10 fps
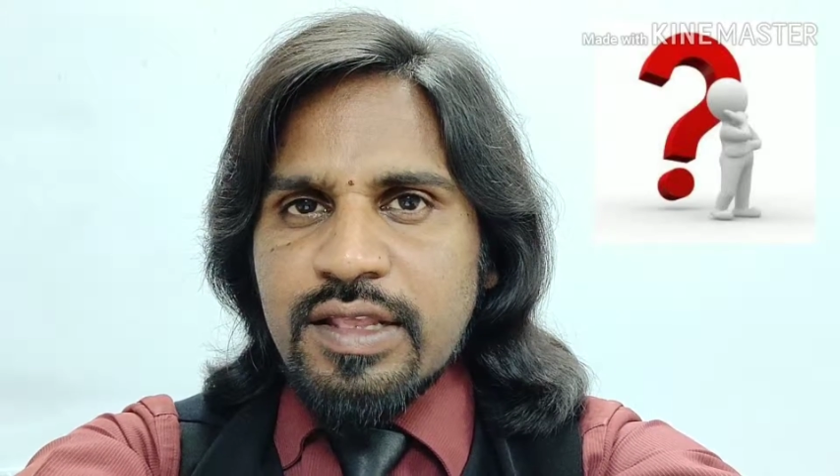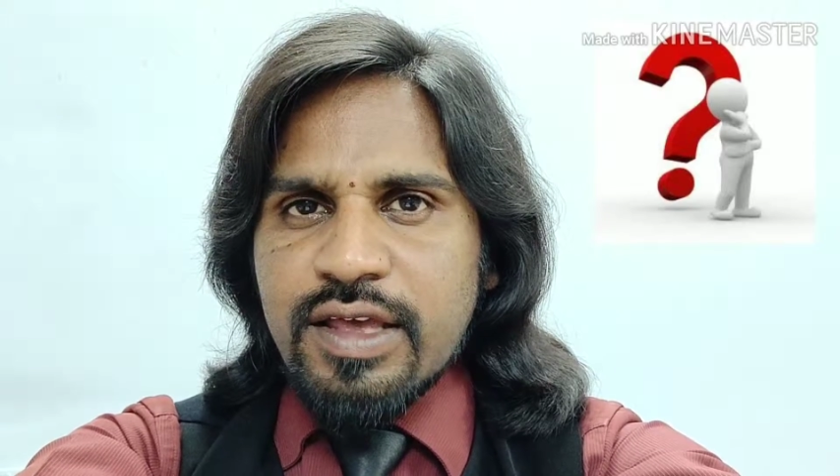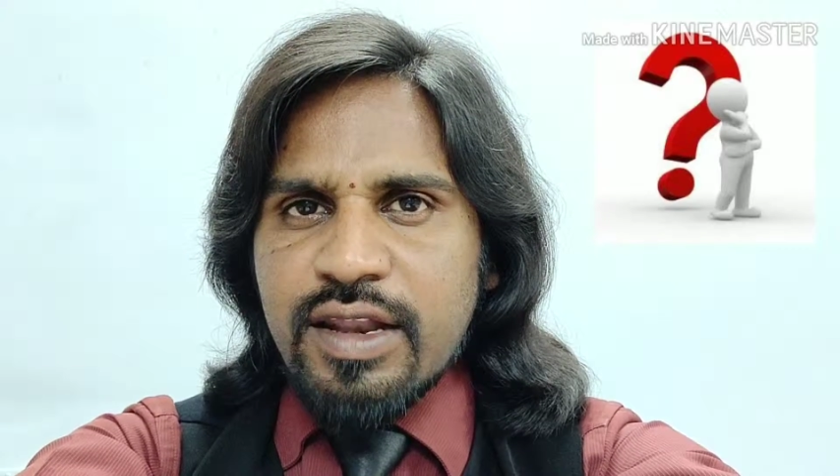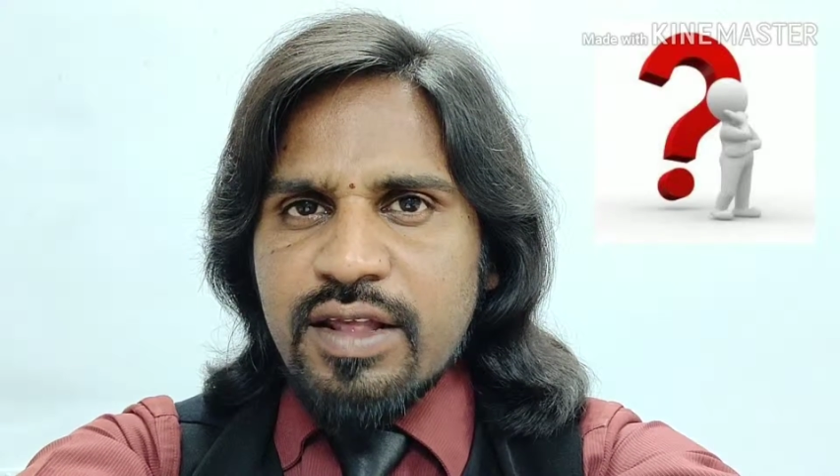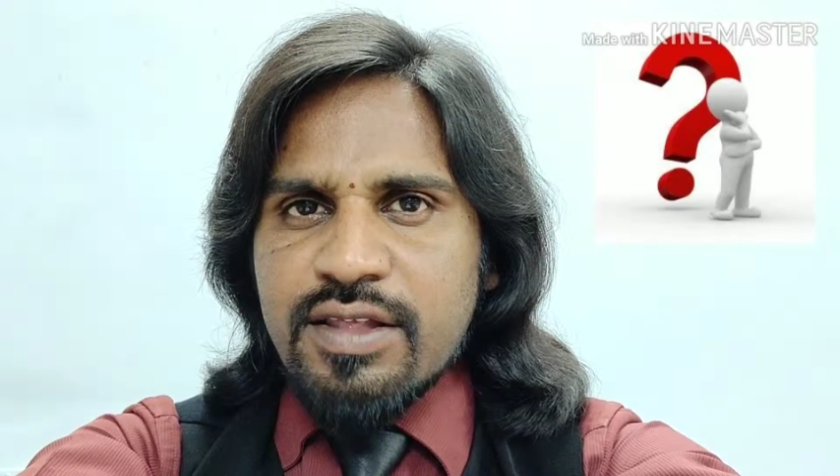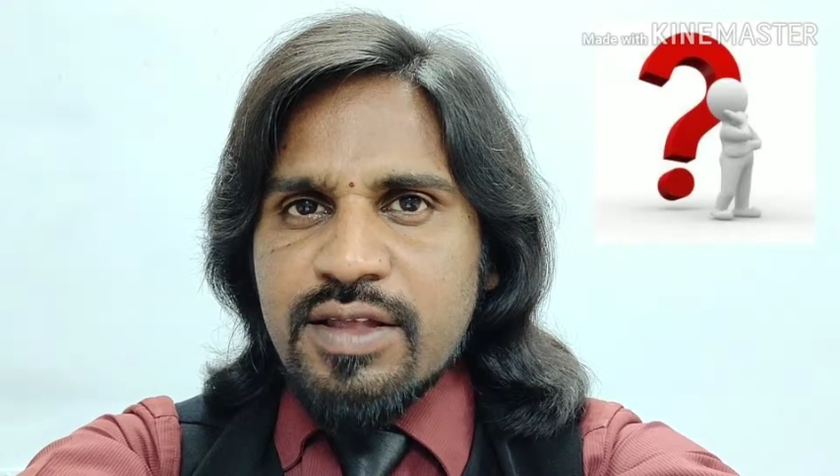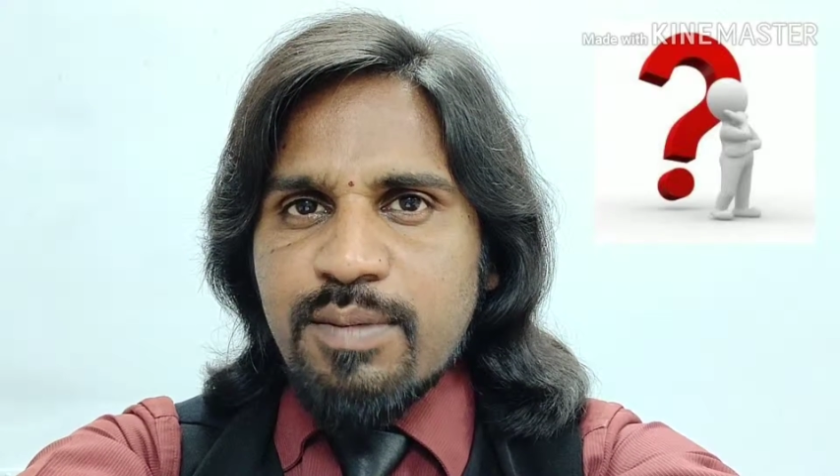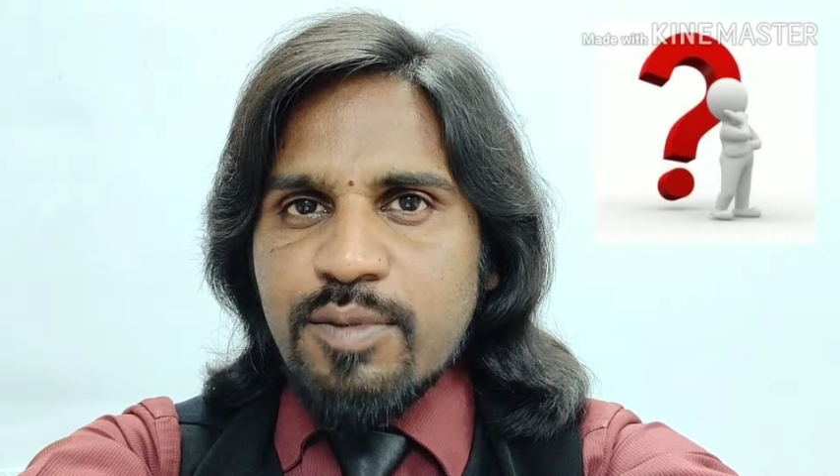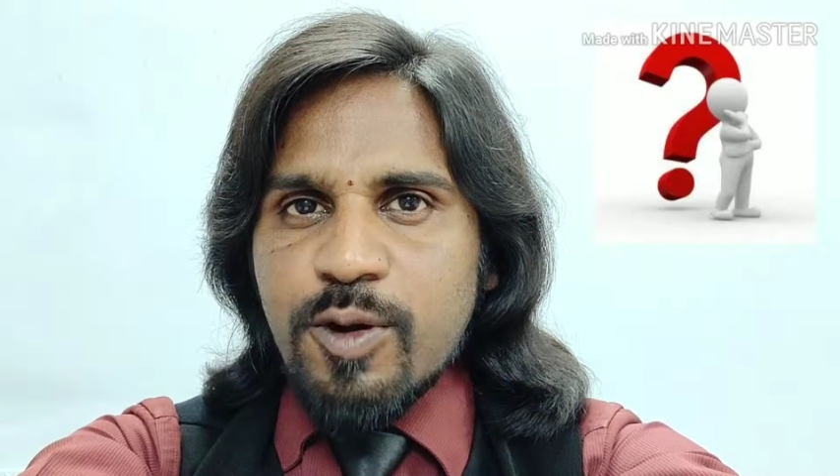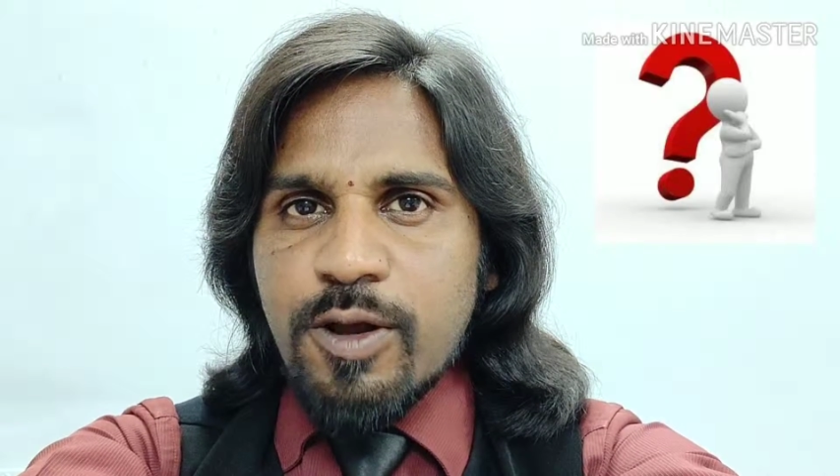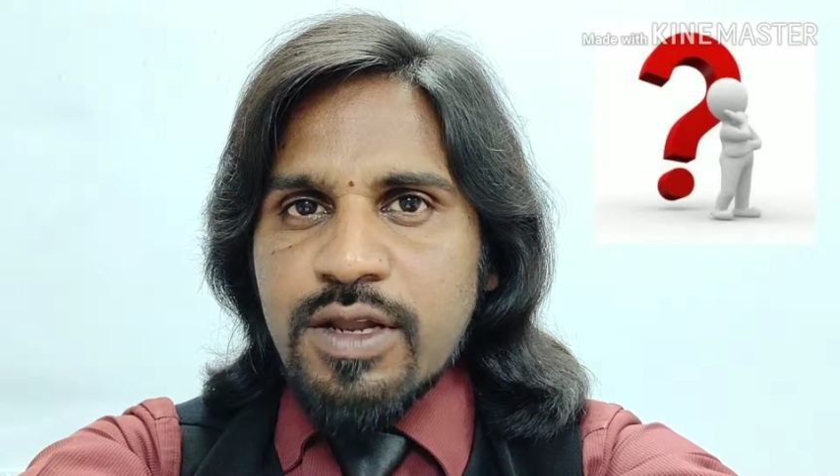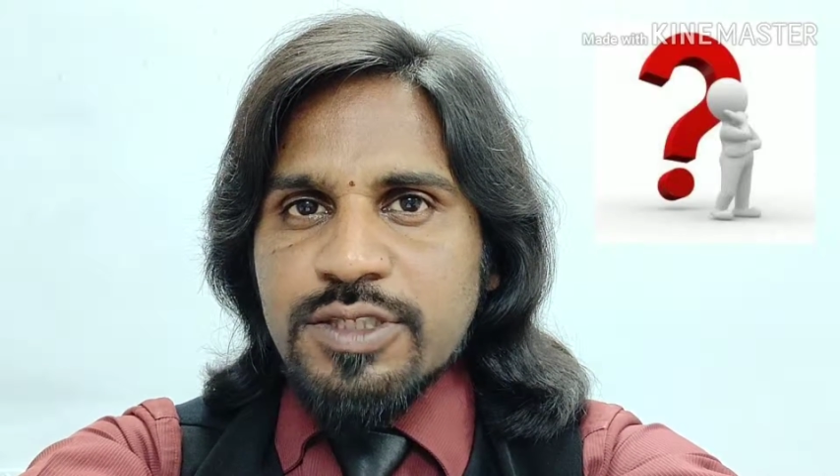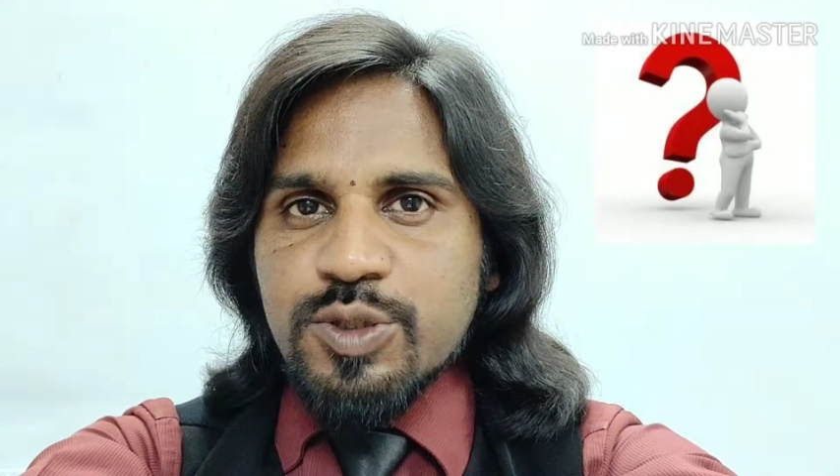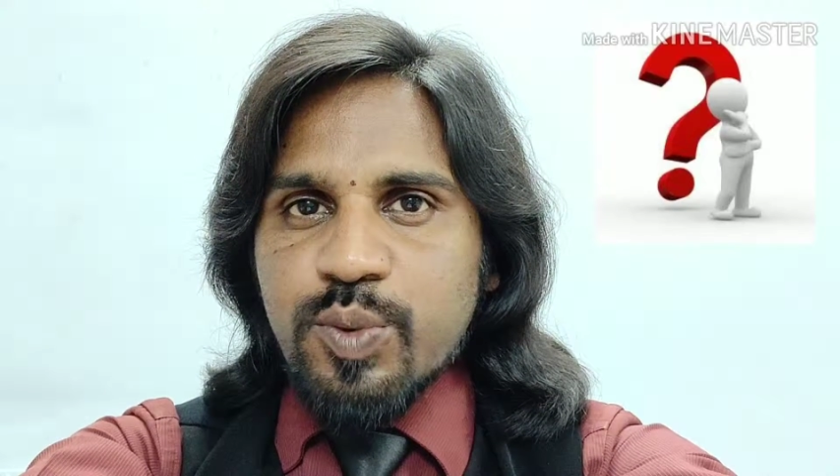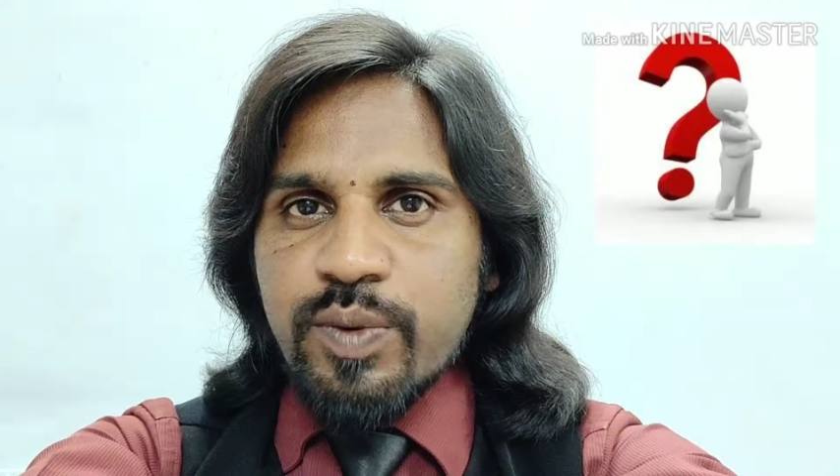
there is some knowledge